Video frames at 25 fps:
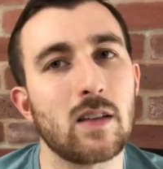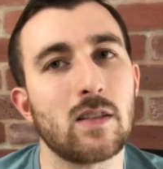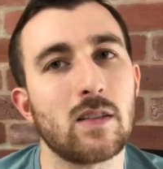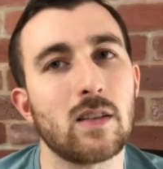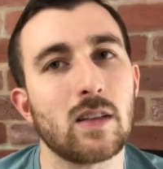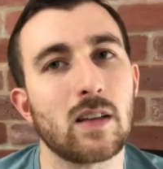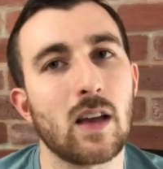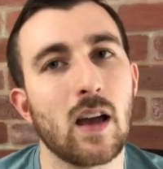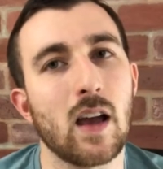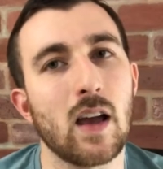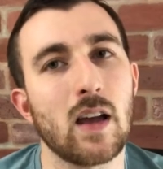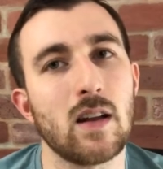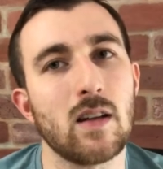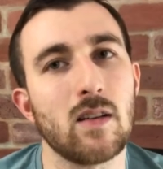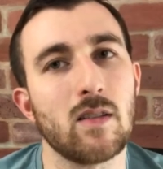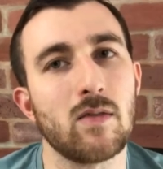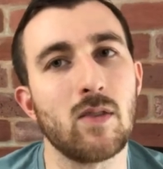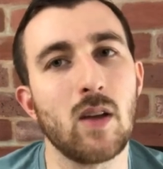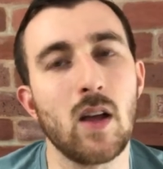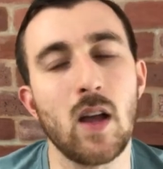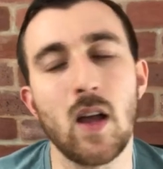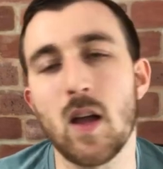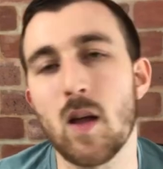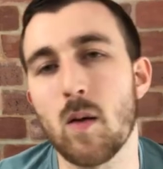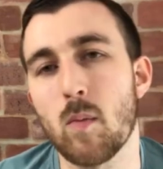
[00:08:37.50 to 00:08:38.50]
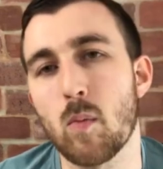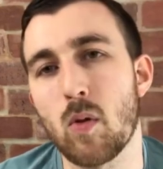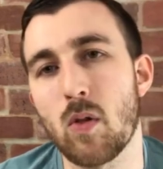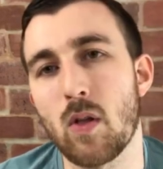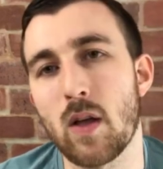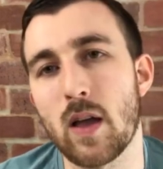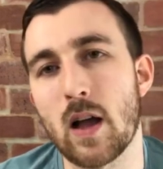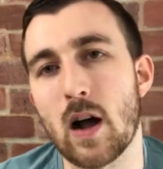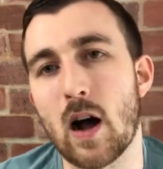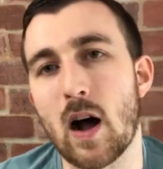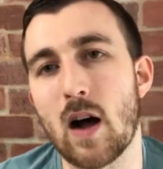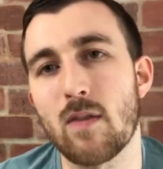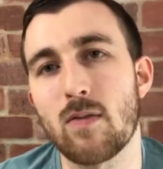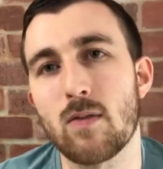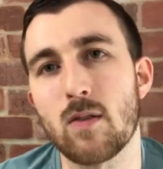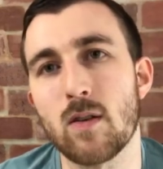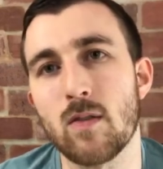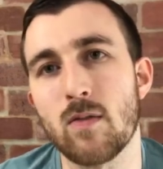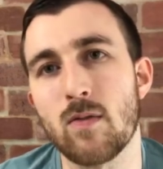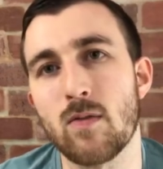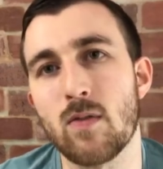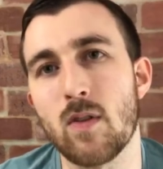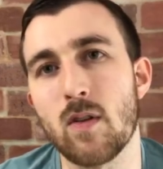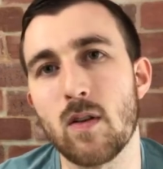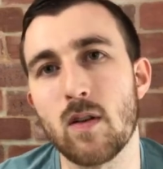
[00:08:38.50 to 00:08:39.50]
to kind of play off
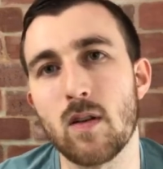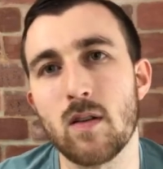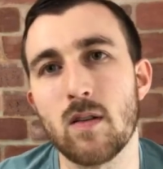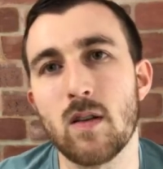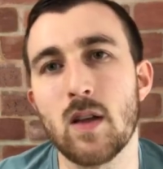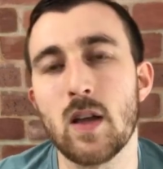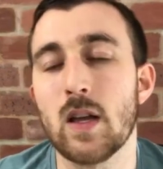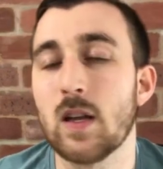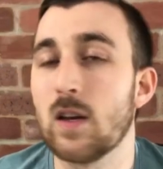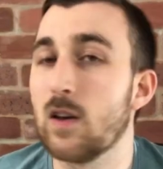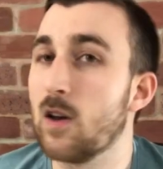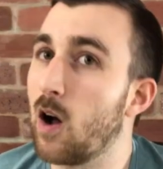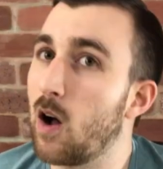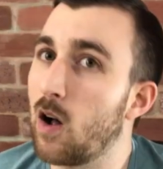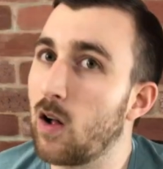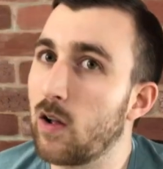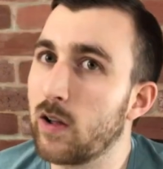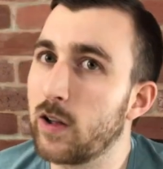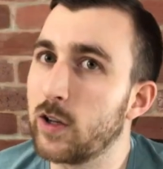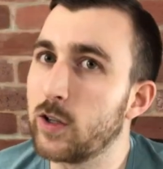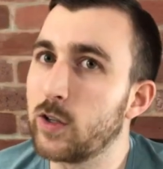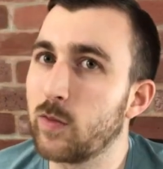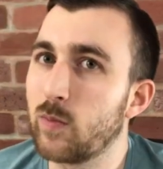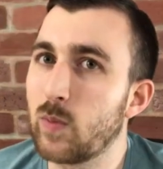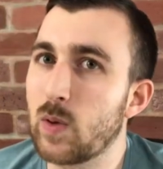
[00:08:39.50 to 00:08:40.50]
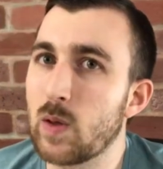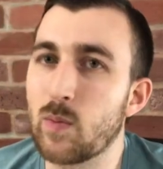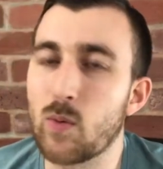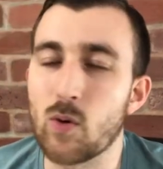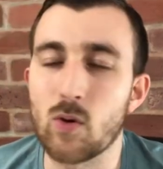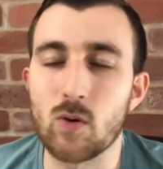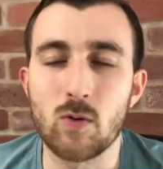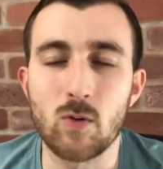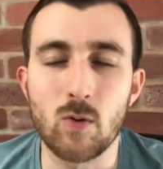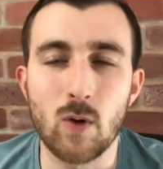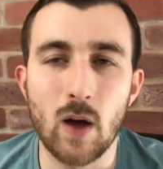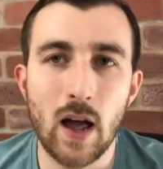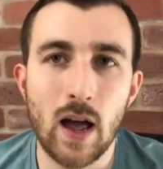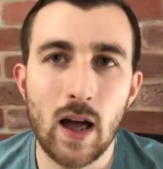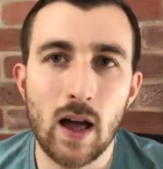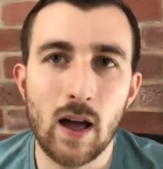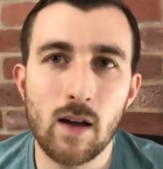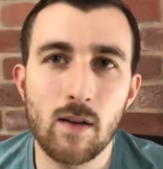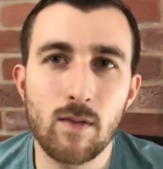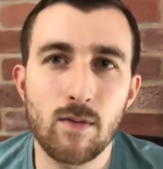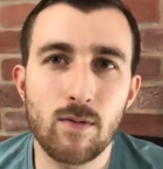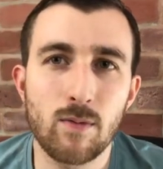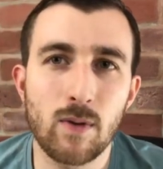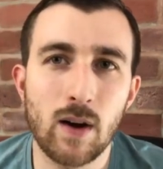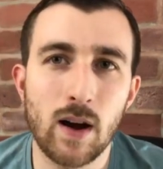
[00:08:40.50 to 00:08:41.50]
of the knowledge of people who
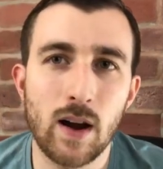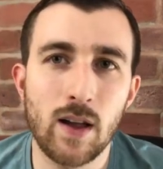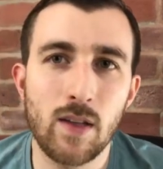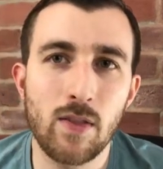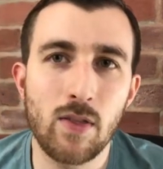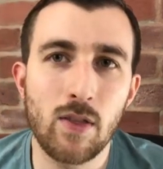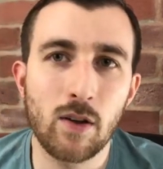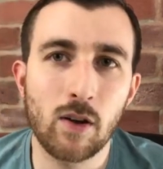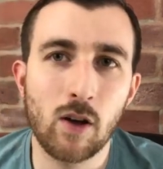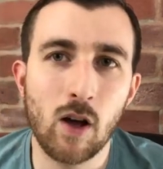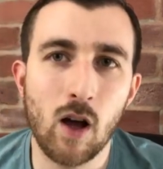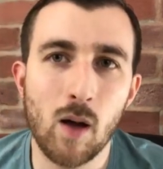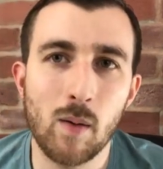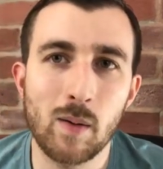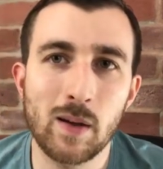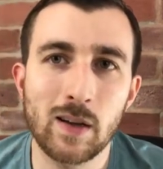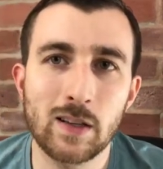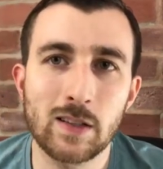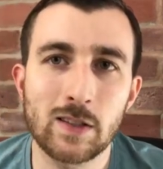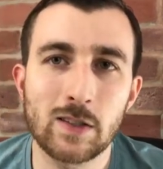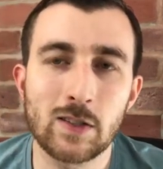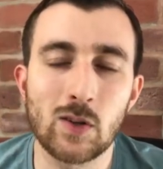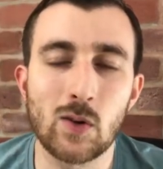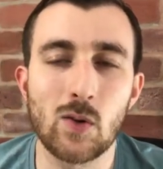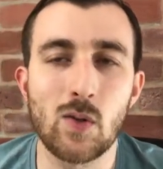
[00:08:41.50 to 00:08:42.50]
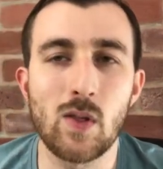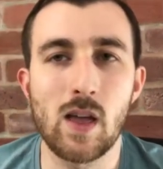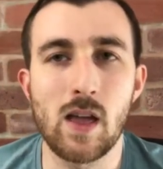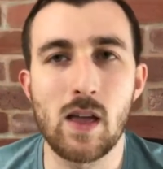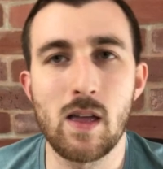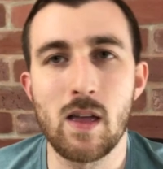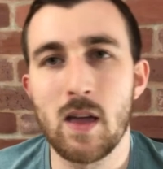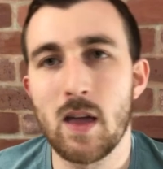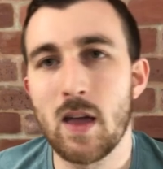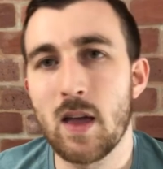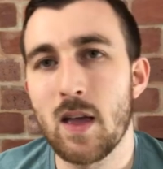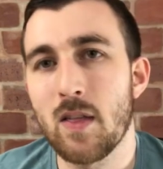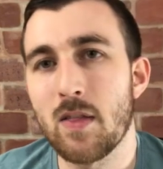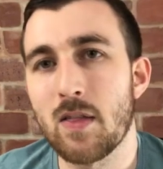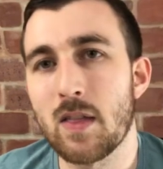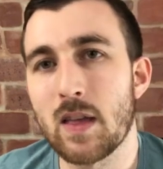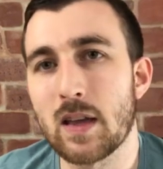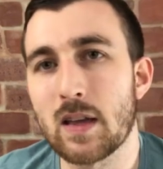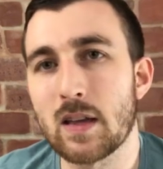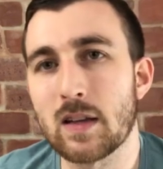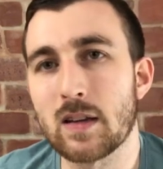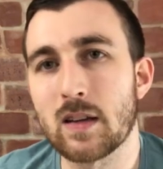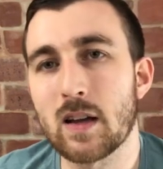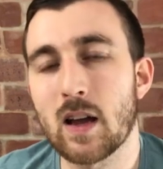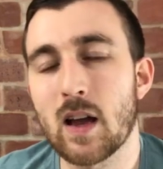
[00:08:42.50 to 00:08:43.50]
have read the comics, so that they
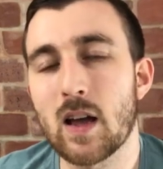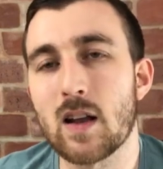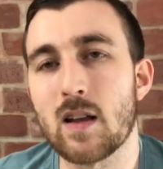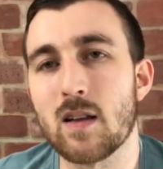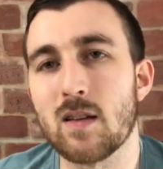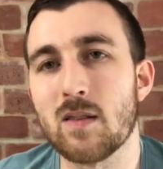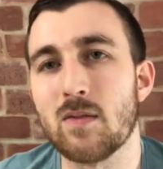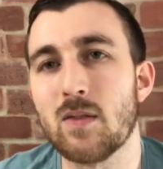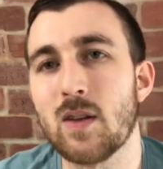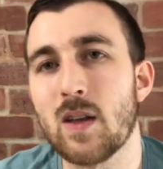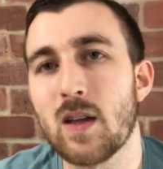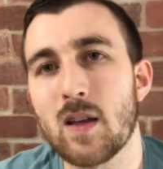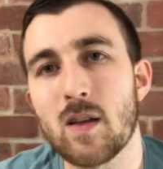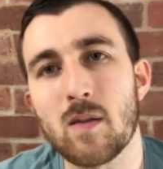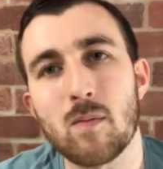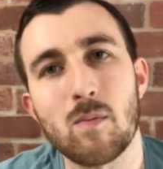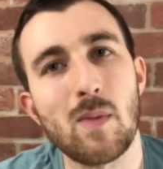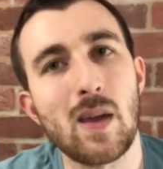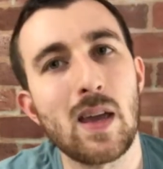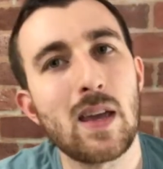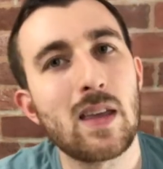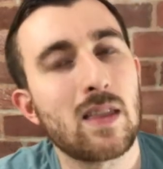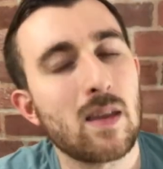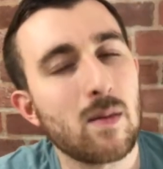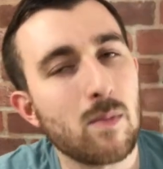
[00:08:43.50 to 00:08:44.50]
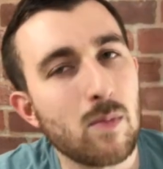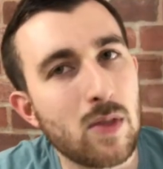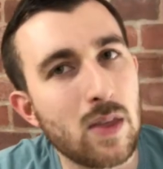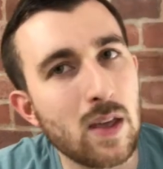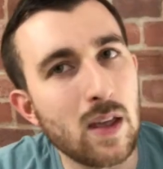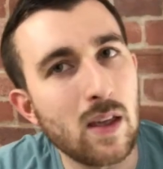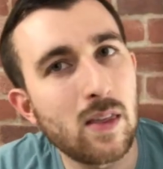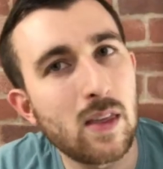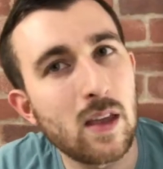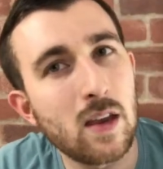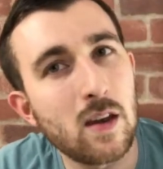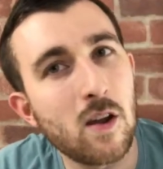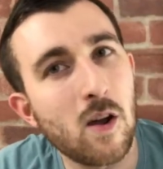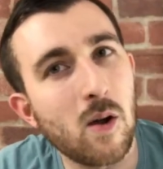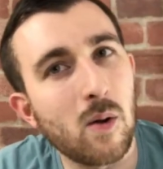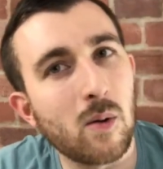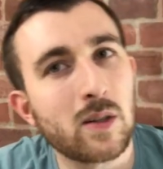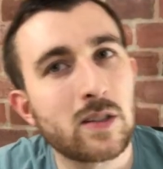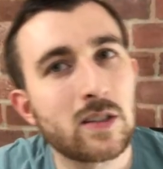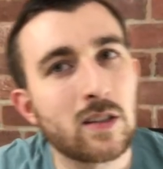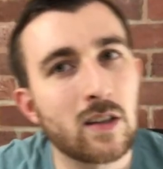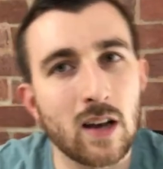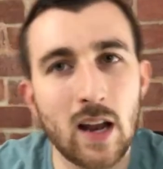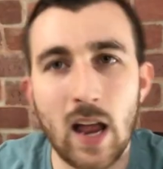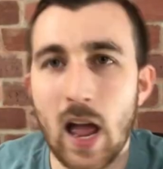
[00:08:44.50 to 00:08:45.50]
can kind of make them think they know
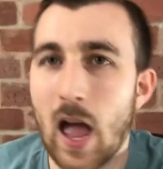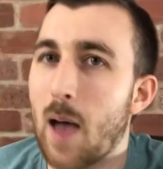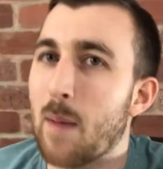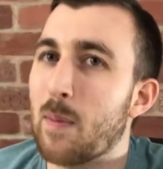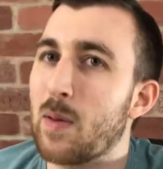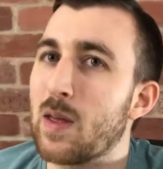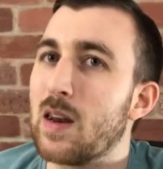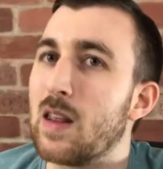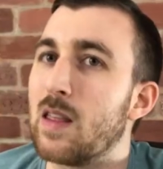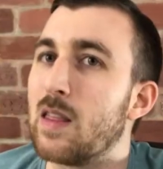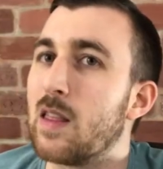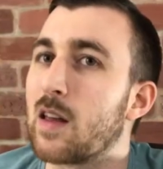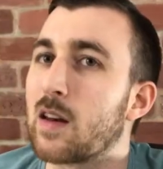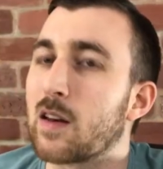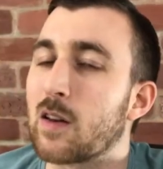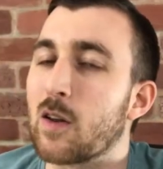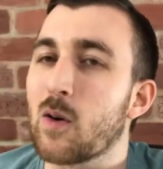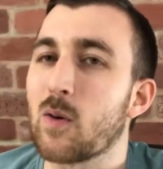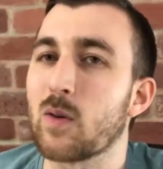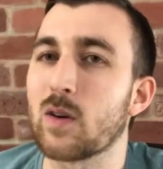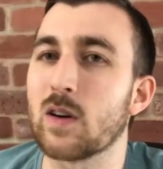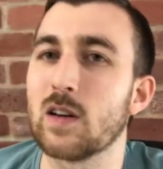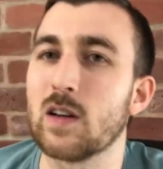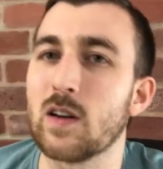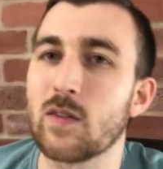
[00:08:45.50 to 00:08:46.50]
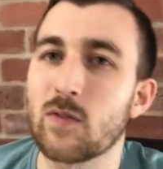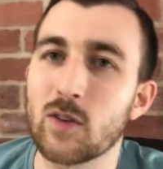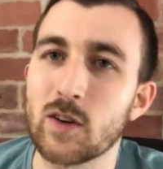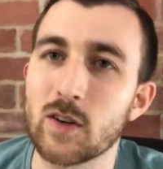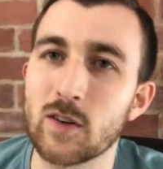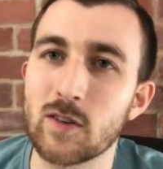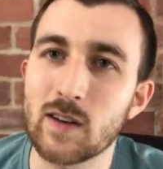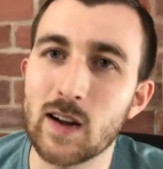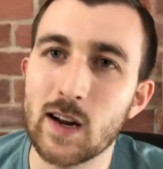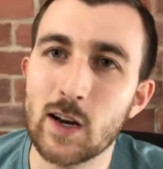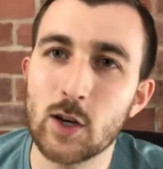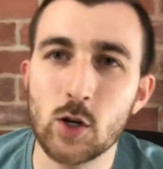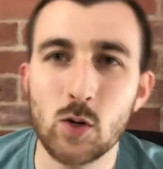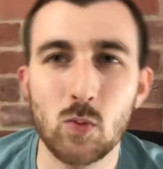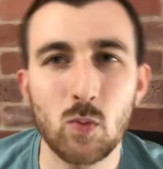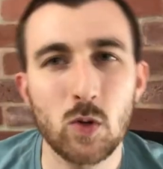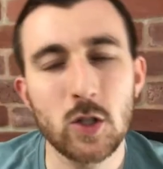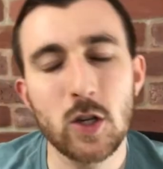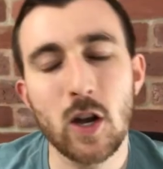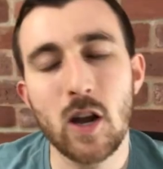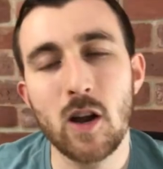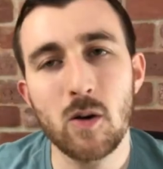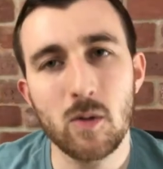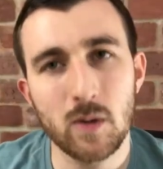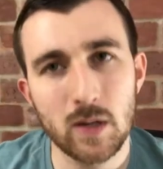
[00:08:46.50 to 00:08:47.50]
what's going to happen and then go in a different direction, which
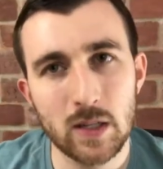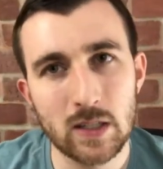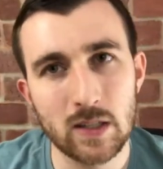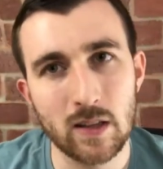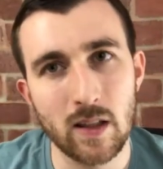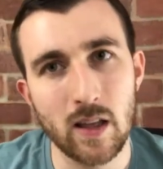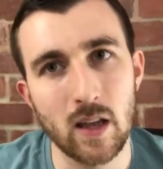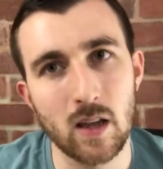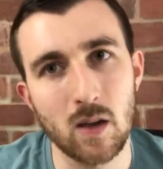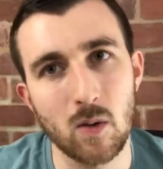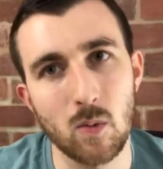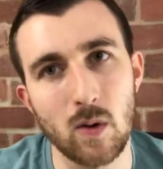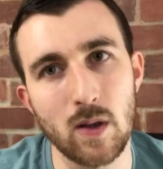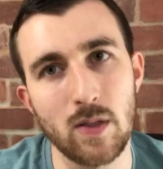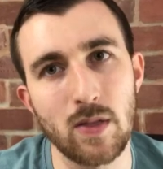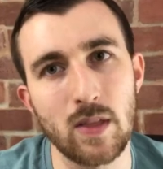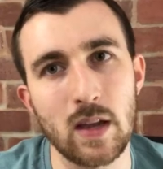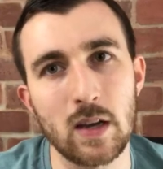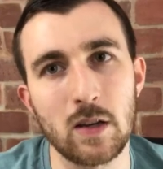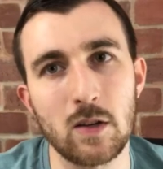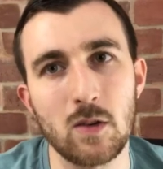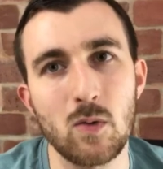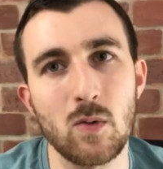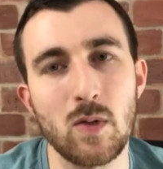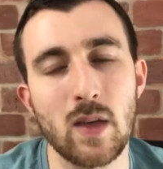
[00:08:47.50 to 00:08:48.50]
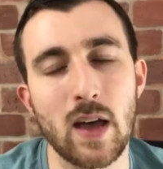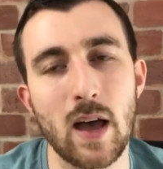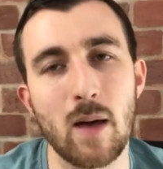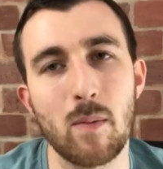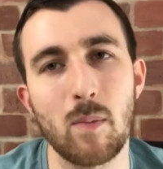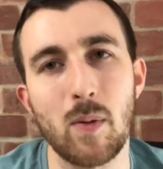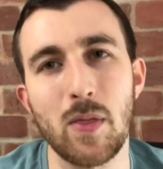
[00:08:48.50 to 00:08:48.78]
I always like when they do that.